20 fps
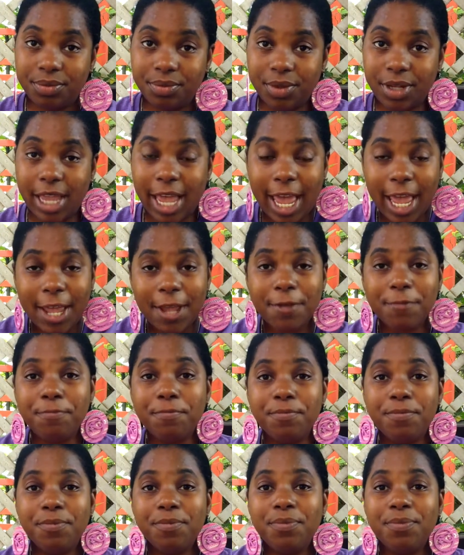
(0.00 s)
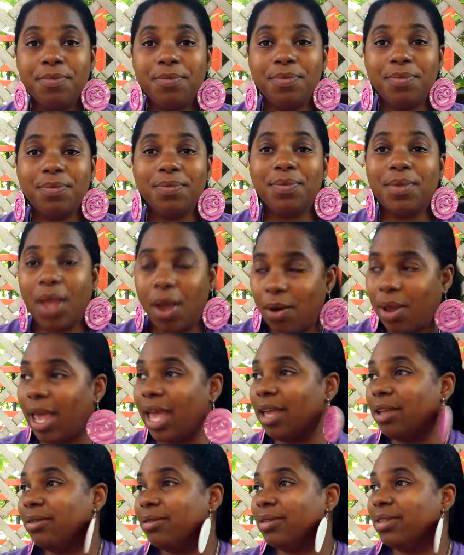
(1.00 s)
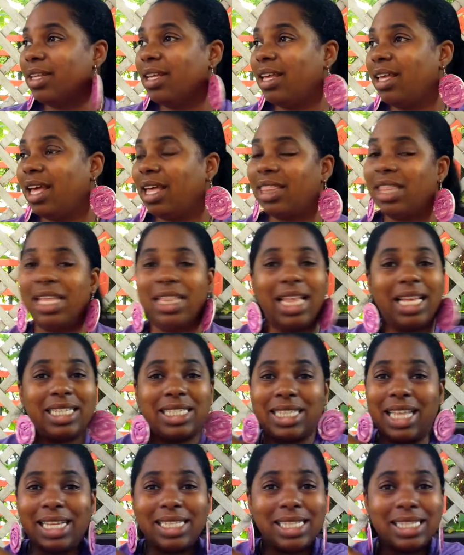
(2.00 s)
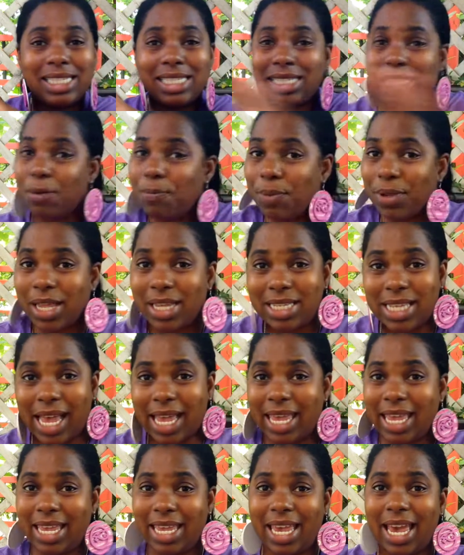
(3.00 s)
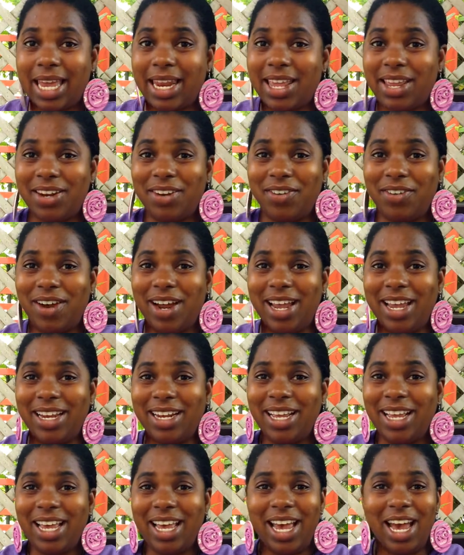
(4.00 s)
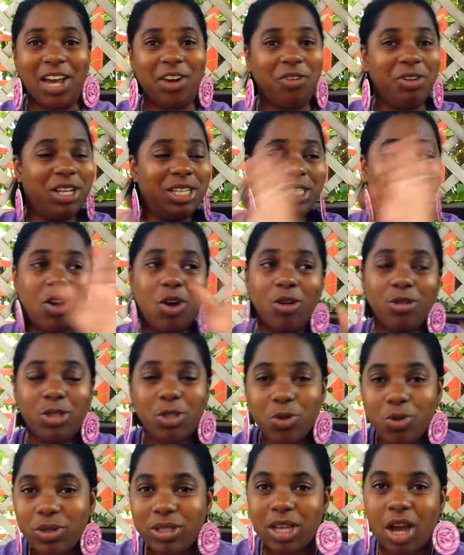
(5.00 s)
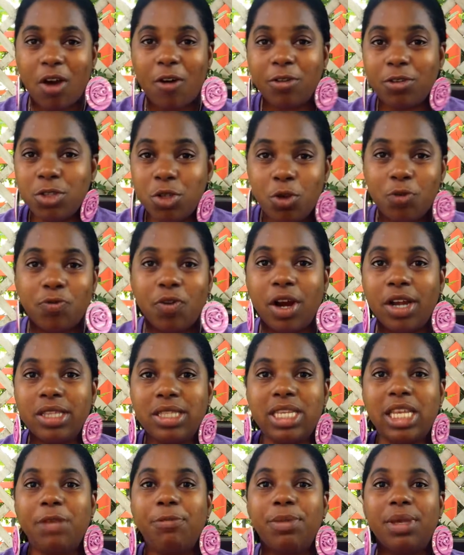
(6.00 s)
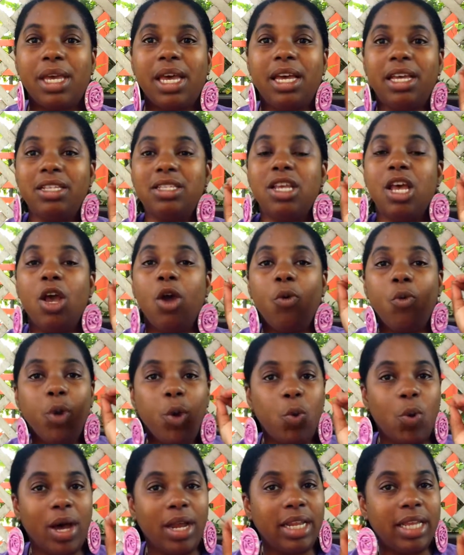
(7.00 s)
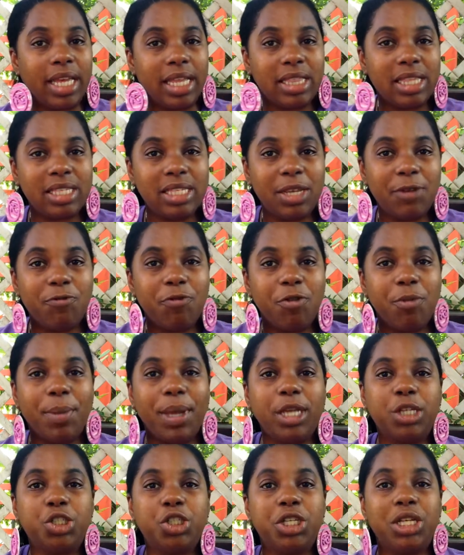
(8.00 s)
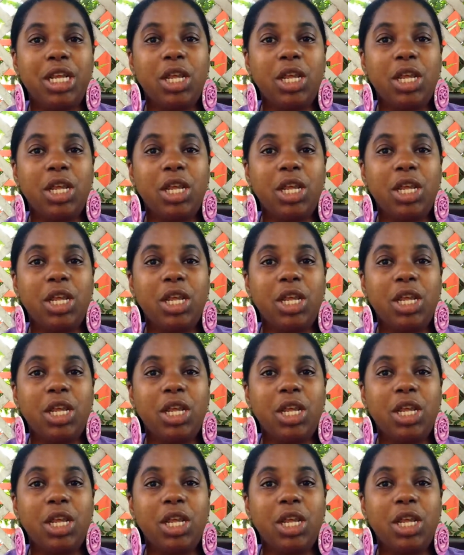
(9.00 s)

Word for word: Okay? Okay. I think that's that's as simple as I can get it, right? I don't need to go too dark, too far deep because we want to get this information